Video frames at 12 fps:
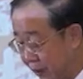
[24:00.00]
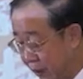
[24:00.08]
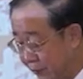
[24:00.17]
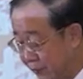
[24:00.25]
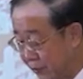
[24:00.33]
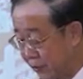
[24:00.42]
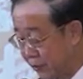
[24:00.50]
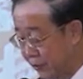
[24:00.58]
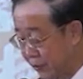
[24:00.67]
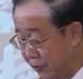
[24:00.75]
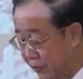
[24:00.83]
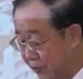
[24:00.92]
from
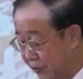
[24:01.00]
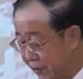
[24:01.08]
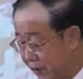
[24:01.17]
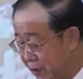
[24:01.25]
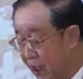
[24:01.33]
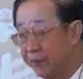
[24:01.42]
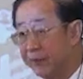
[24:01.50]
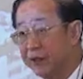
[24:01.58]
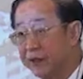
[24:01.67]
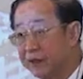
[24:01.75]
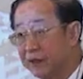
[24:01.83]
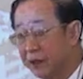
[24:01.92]
global
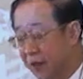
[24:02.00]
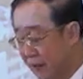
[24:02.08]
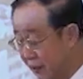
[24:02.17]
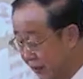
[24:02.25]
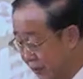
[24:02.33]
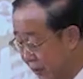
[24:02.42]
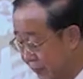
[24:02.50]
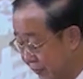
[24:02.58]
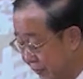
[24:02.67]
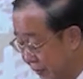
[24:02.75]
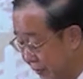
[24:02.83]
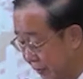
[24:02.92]
economic
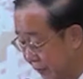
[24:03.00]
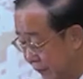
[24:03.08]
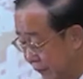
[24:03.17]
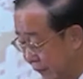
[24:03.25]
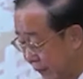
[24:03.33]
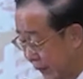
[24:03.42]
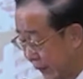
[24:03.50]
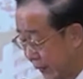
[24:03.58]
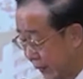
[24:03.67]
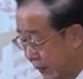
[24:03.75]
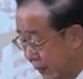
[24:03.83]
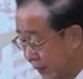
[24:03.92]
recovery.
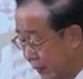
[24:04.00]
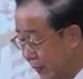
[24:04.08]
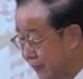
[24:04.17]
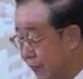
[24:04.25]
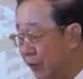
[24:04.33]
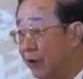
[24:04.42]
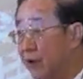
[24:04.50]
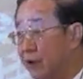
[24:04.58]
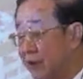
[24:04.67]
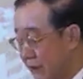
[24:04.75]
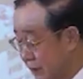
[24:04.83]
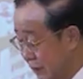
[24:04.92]

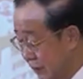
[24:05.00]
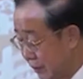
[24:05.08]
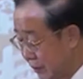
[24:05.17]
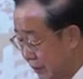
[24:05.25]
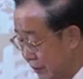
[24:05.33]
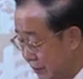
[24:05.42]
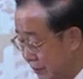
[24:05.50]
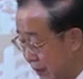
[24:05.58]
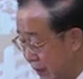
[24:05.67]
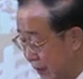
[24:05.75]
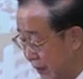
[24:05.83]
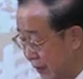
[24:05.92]
Therefore,
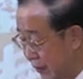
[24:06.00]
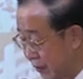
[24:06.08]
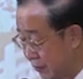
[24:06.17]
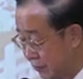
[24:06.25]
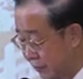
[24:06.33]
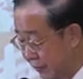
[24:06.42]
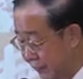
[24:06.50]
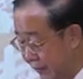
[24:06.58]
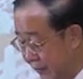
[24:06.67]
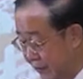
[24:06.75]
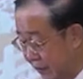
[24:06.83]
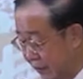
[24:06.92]
Thailand also
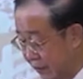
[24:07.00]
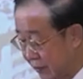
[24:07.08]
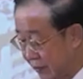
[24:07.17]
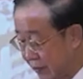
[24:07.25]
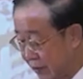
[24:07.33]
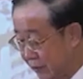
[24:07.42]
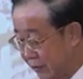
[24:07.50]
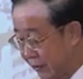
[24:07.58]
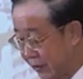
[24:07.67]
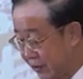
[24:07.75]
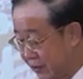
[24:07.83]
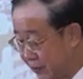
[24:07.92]
affected,
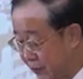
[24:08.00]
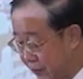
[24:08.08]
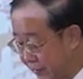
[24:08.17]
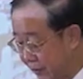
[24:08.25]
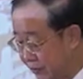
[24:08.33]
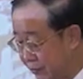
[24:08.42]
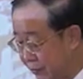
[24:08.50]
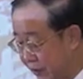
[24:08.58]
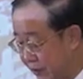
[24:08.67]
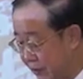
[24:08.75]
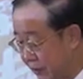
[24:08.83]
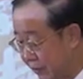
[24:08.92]
but is moving
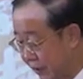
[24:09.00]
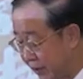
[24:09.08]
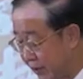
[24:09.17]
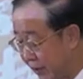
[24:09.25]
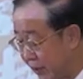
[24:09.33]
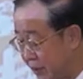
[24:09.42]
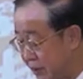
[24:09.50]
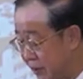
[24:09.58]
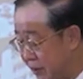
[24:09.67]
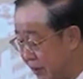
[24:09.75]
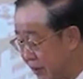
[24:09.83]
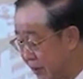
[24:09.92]
towards green
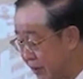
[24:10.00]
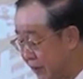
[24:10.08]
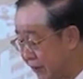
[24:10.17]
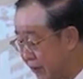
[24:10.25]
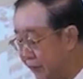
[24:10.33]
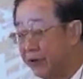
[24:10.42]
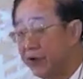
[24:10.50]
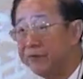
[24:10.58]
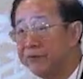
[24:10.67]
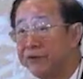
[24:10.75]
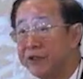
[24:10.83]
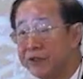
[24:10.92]
energy and away
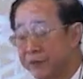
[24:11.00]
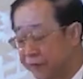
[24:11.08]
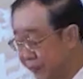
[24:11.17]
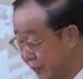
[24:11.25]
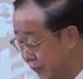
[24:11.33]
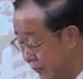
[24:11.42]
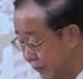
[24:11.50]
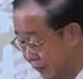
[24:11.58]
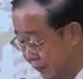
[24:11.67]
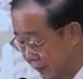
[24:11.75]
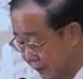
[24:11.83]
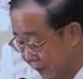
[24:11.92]
from fossil fuel,
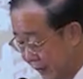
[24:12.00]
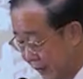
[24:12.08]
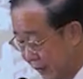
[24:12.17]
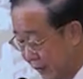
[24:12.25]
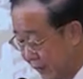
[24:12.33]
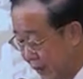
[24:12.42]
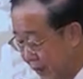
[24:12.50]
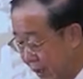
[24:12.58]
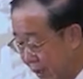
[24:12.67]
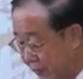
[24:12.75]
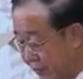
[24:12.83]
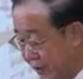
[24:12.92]

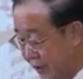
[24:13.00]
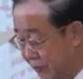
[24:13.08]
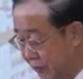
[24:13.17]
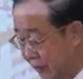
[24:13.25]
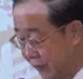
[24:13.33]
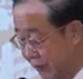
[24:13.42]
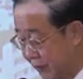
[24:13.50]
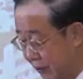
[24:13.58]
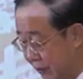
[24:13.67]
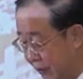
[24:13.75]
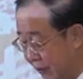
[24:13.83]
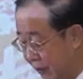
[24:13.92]
thereby reducing risk
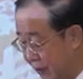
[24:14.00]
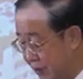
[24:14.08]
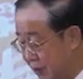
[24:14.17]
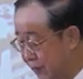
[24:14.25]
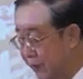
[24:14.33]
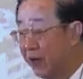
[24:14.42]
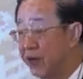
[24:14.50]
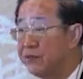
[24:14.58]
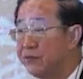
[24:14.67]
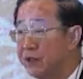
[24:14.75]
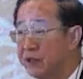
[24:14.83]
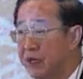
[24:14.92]
on energy
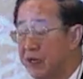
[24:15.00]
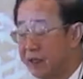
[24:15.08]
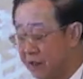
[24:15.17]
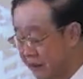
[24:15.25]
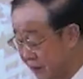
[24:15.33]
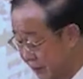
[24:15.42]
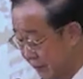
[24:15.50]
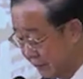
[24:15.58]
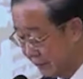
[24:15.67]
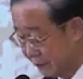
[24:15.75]
price volatility.